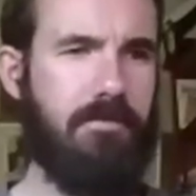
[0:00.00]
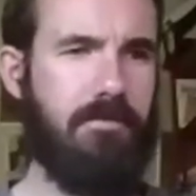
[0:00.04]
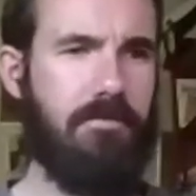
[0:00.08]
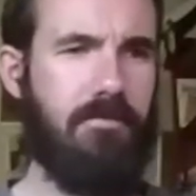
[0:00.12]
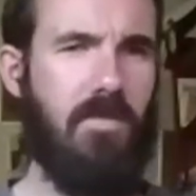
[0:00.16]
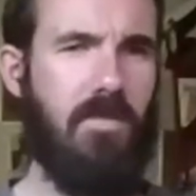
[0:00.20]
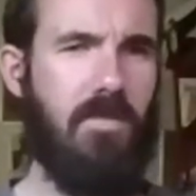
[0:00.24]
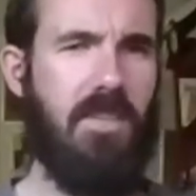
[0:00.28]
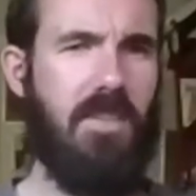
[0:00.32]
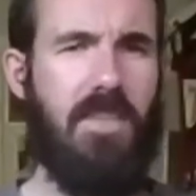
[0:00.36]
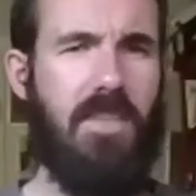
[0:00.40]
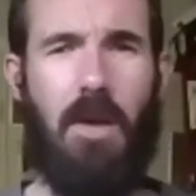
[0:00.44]

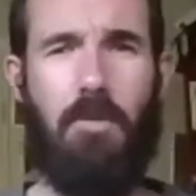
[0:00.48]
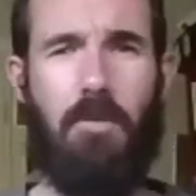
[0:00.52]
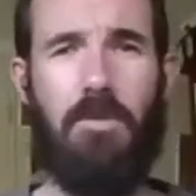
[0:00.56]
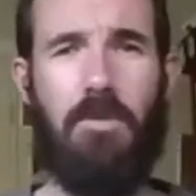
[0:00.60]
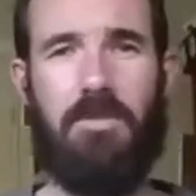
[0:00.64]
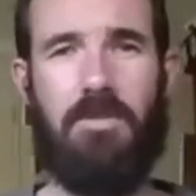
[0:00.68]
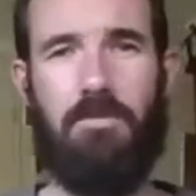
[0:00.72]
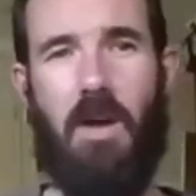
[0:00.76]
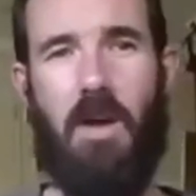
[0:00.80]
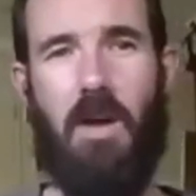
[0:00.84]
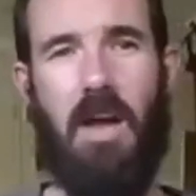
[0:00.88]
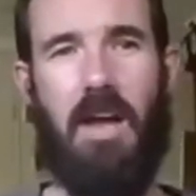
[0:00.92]
that was
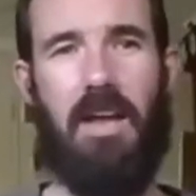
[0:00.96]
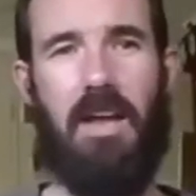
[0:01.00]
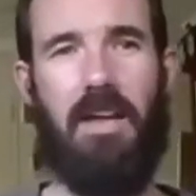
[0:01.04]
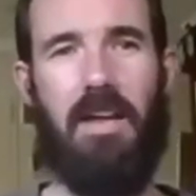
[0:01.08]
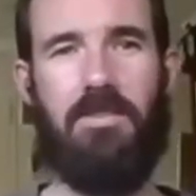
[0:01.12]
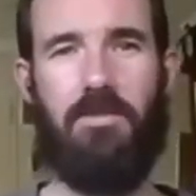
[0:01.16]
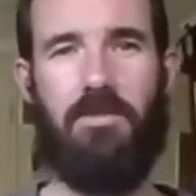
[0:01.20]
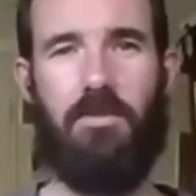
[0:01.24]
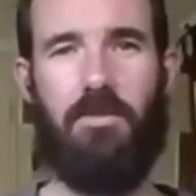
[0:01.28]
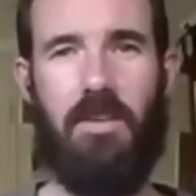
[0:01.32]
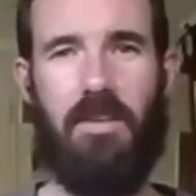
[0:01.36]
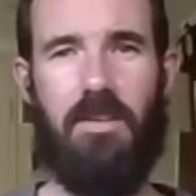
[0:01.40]
my
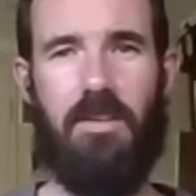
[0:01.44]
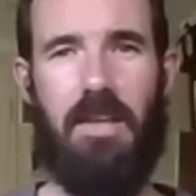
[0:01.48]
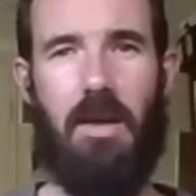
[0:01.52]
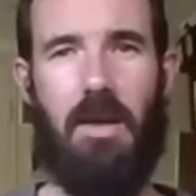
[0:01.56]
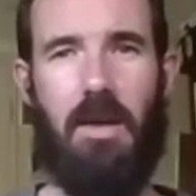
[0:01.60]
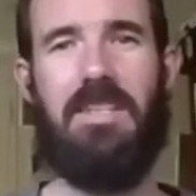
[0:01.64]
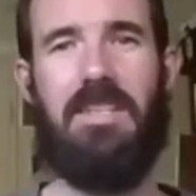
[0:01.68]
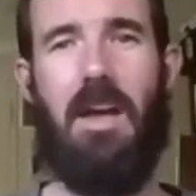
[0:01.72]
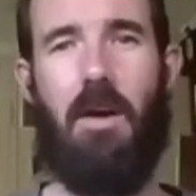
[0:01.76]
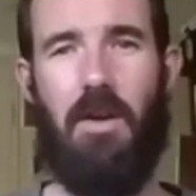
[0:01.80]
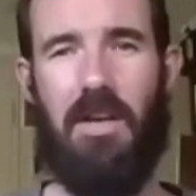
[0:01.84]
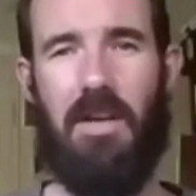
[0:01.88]
sort of, that
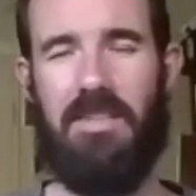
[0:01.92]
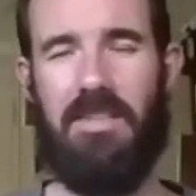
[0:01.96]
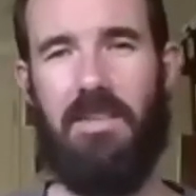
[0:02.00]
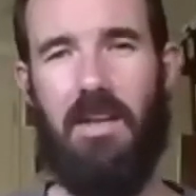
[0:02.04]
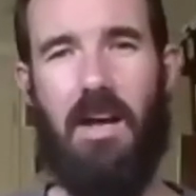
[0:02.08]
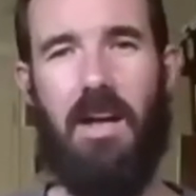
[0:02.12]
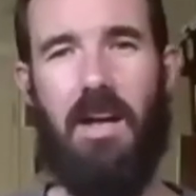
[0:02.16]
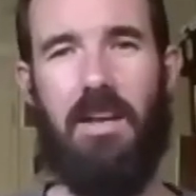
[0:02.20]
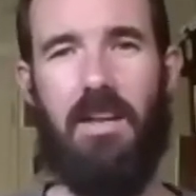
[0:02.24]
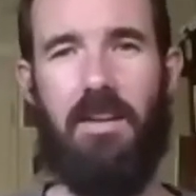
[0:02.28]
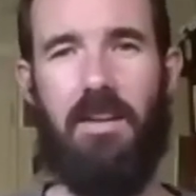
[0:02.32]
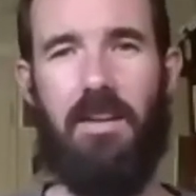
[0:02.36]
was how I
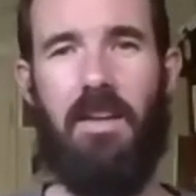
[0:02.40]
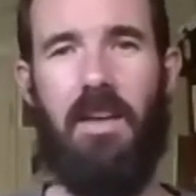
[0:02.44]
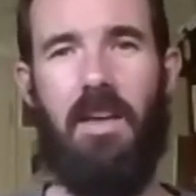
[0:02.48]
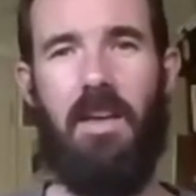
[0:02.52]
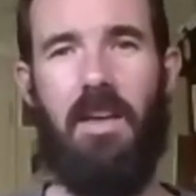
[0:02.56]
started.